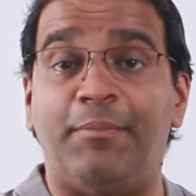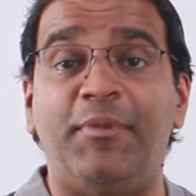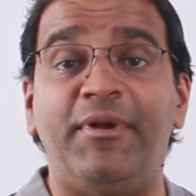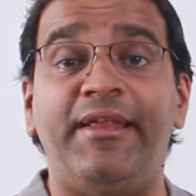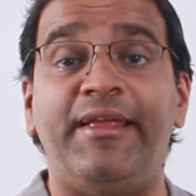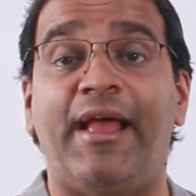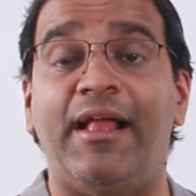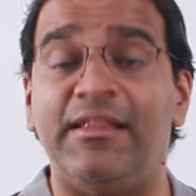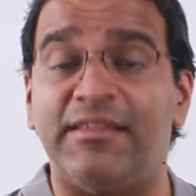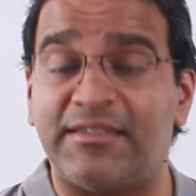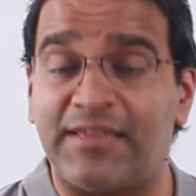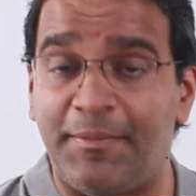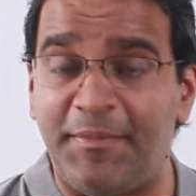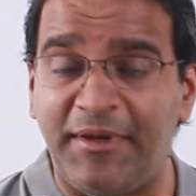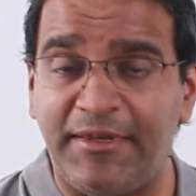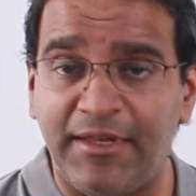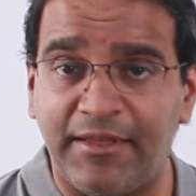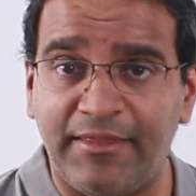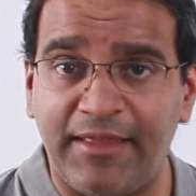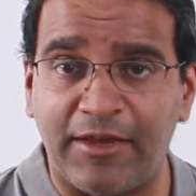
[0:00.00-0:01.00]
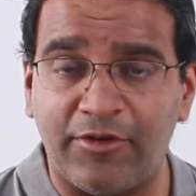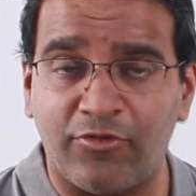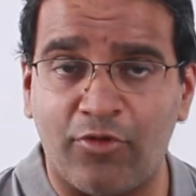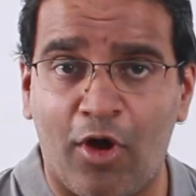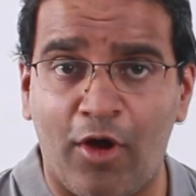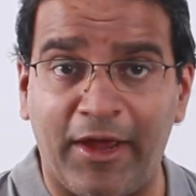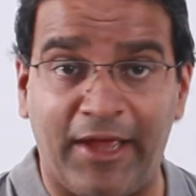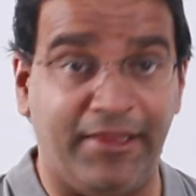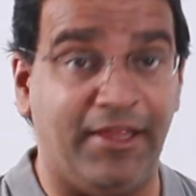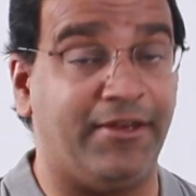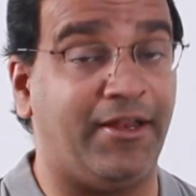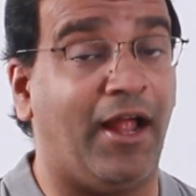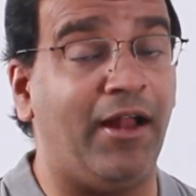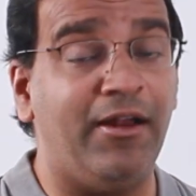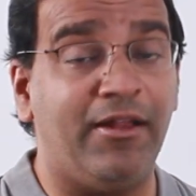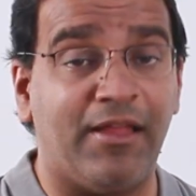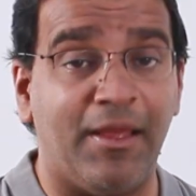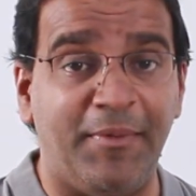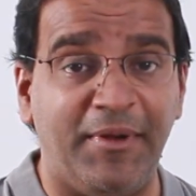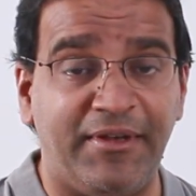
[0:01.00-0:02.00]
Had somebody else committed that wrong,
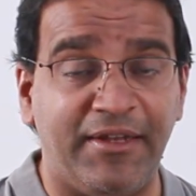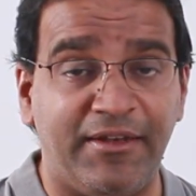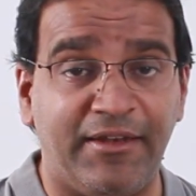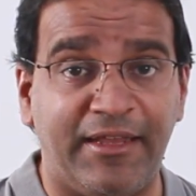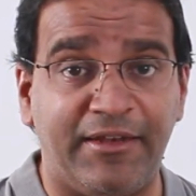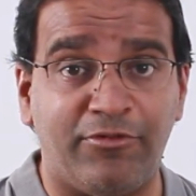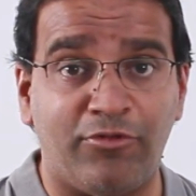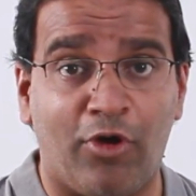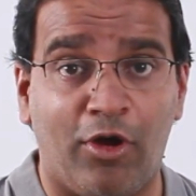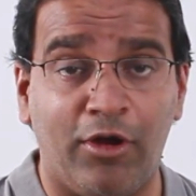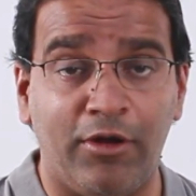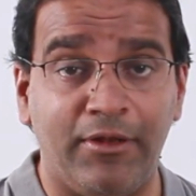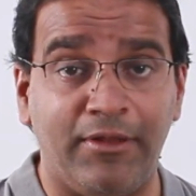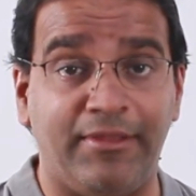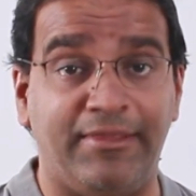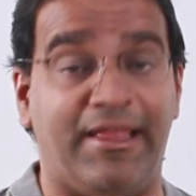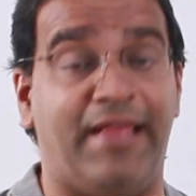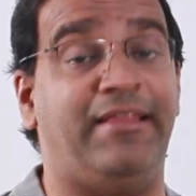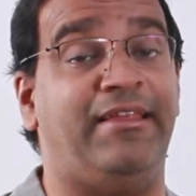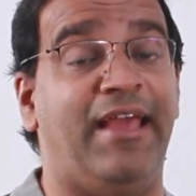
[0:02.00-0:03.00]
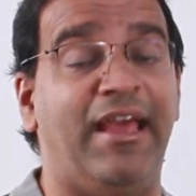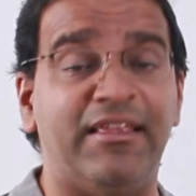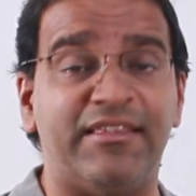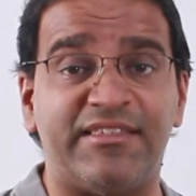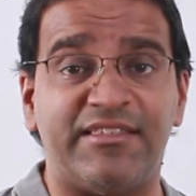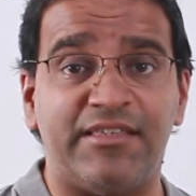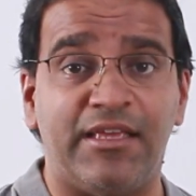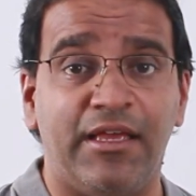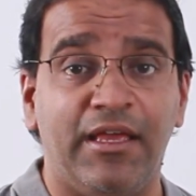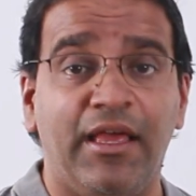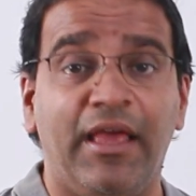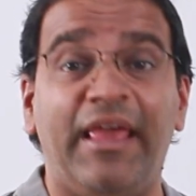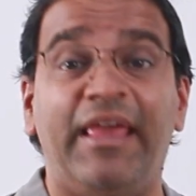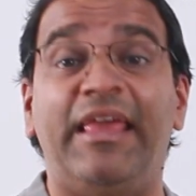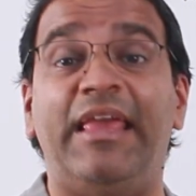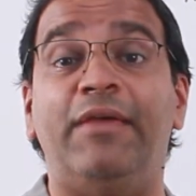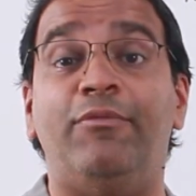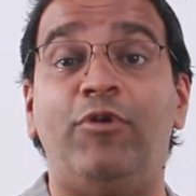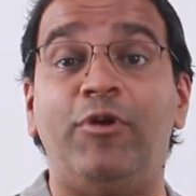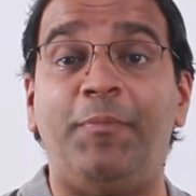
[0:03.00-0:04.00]
an adult committed that wrong, then
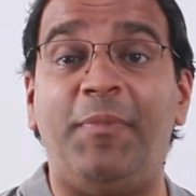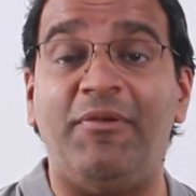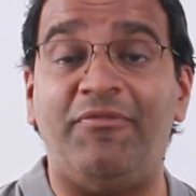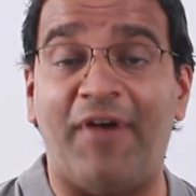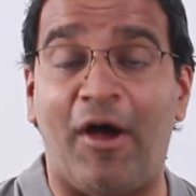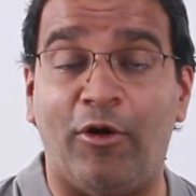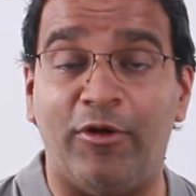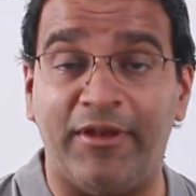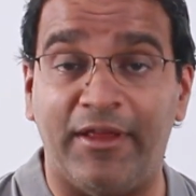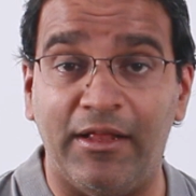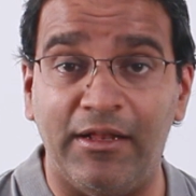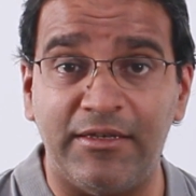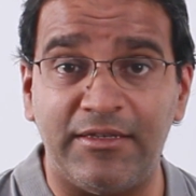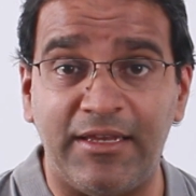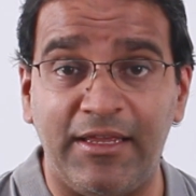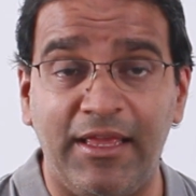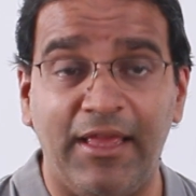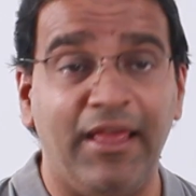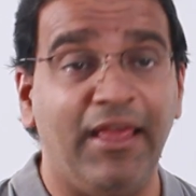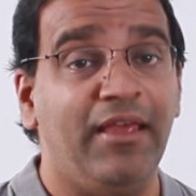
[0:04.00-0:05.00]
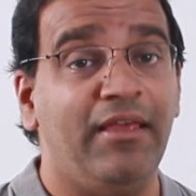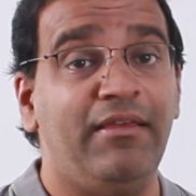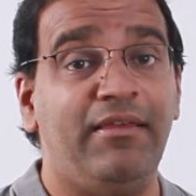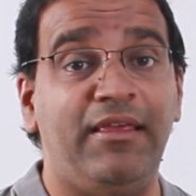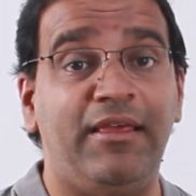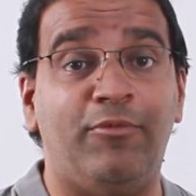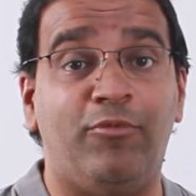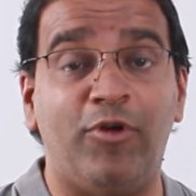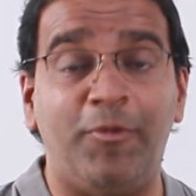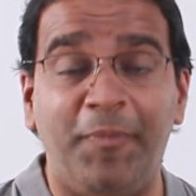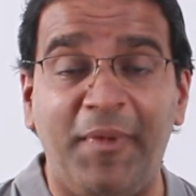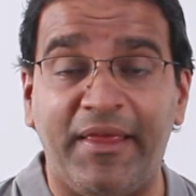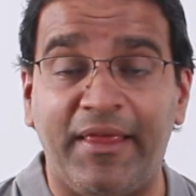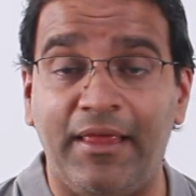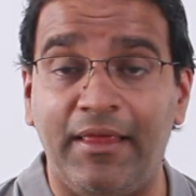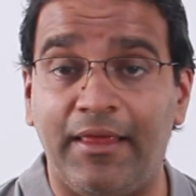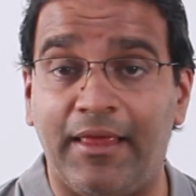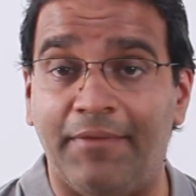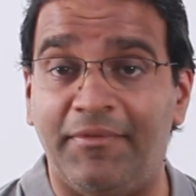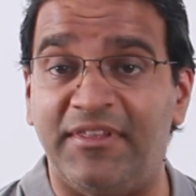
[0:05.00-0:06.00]
yes, he would be found guilty, he
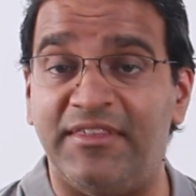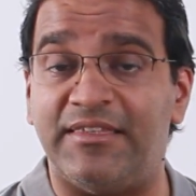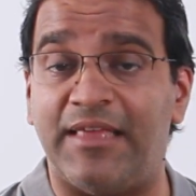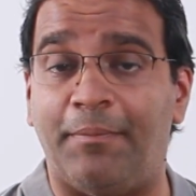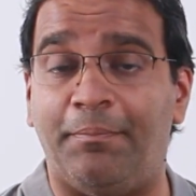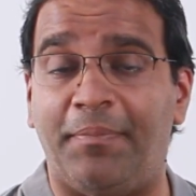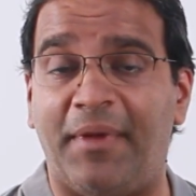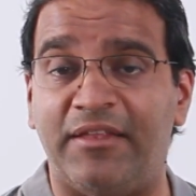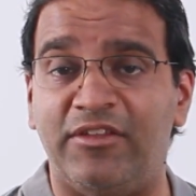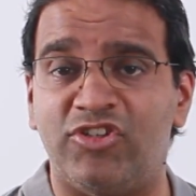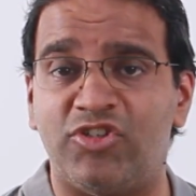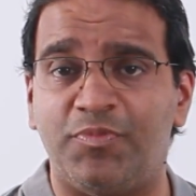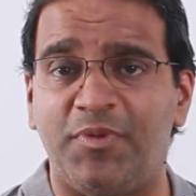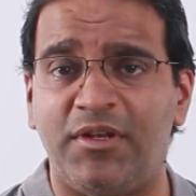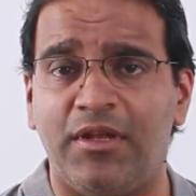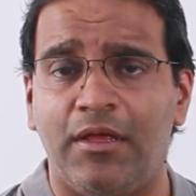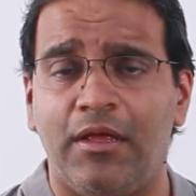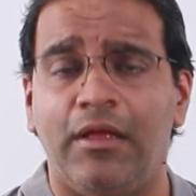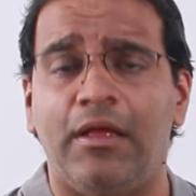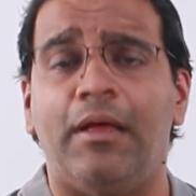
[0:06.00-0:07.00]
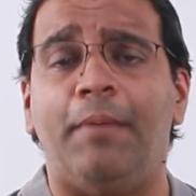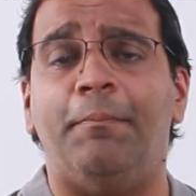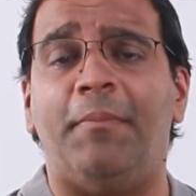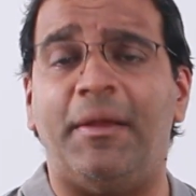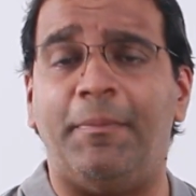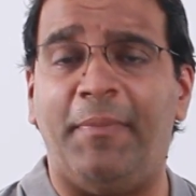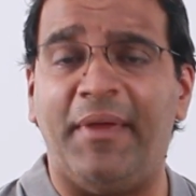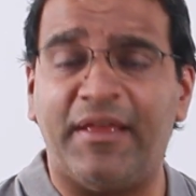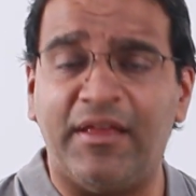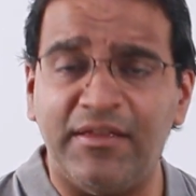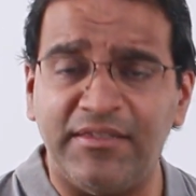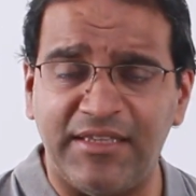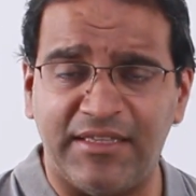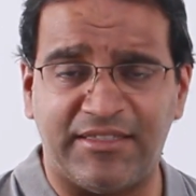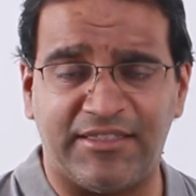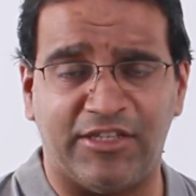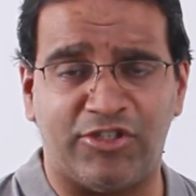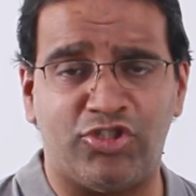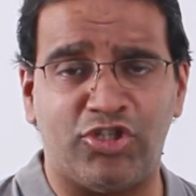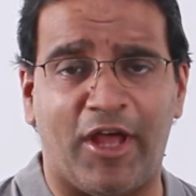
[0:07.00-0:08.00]
would be given some punishment, but
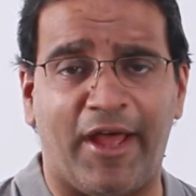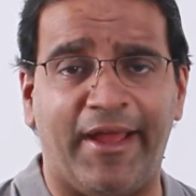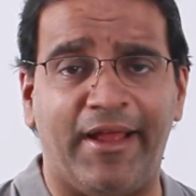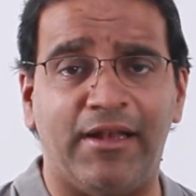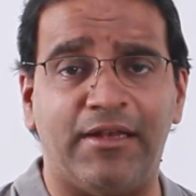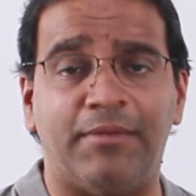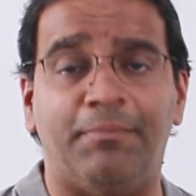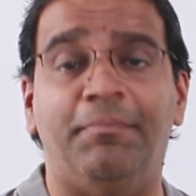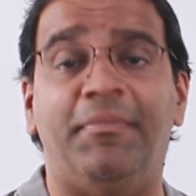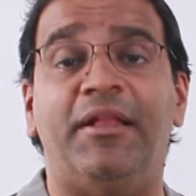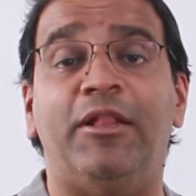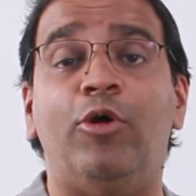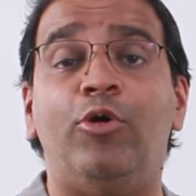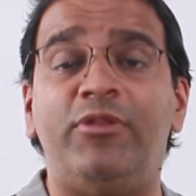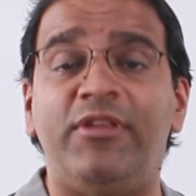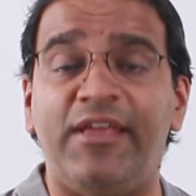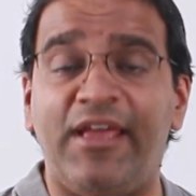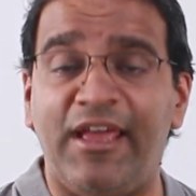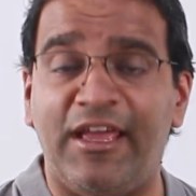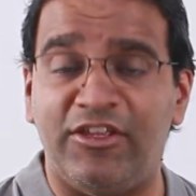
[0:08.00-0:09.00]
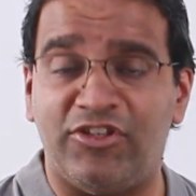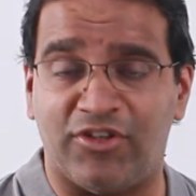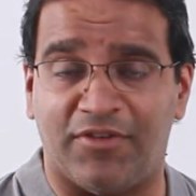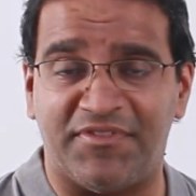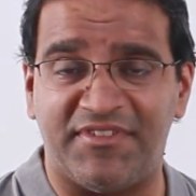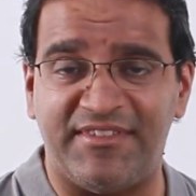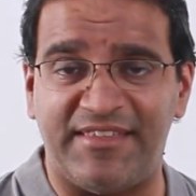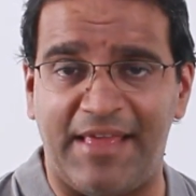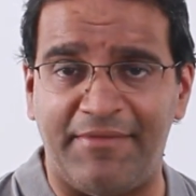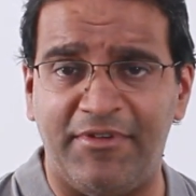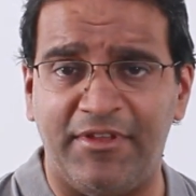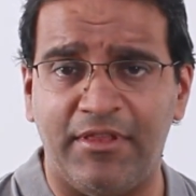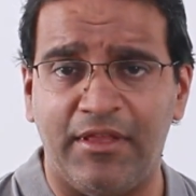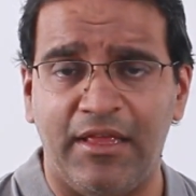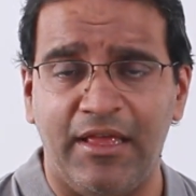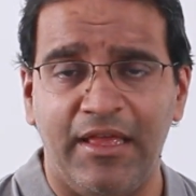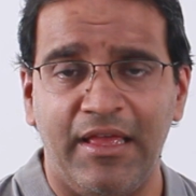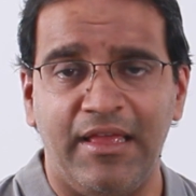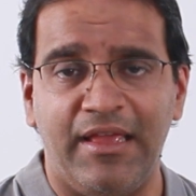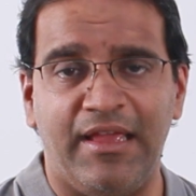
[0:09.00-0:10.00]
because it's a child below the age of
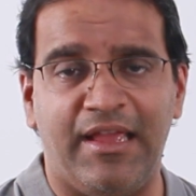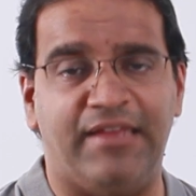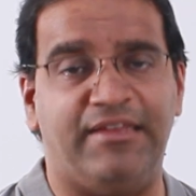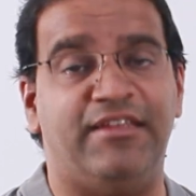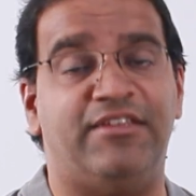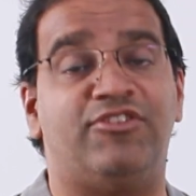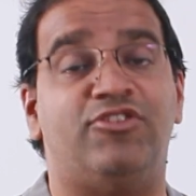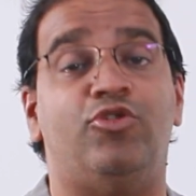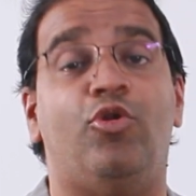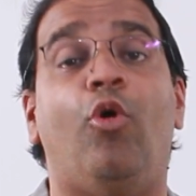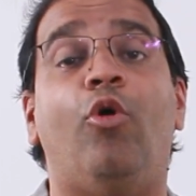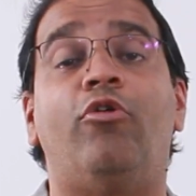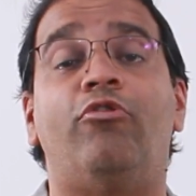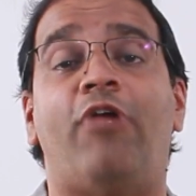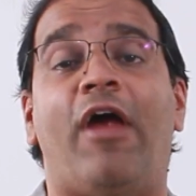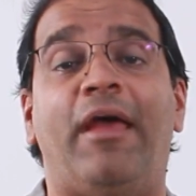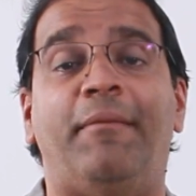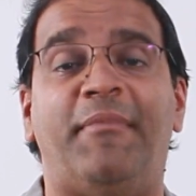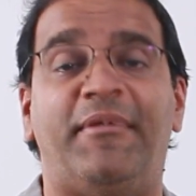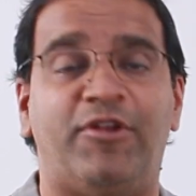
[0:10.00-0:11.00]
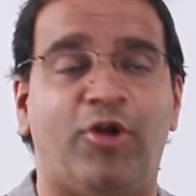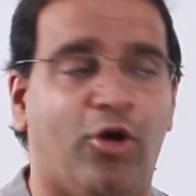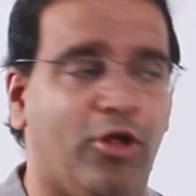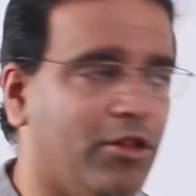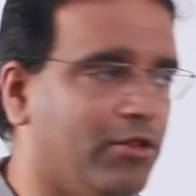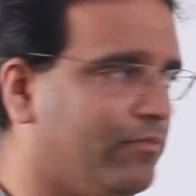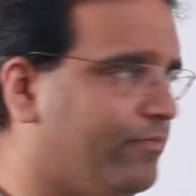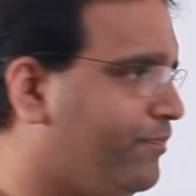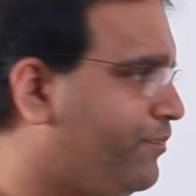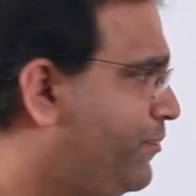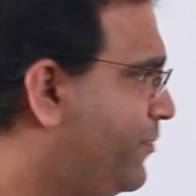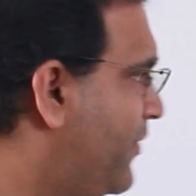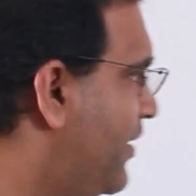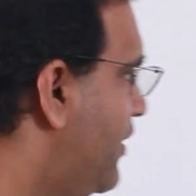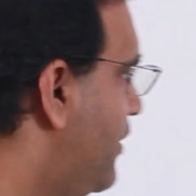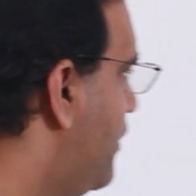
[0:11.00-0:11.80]
7, it is no crime at all.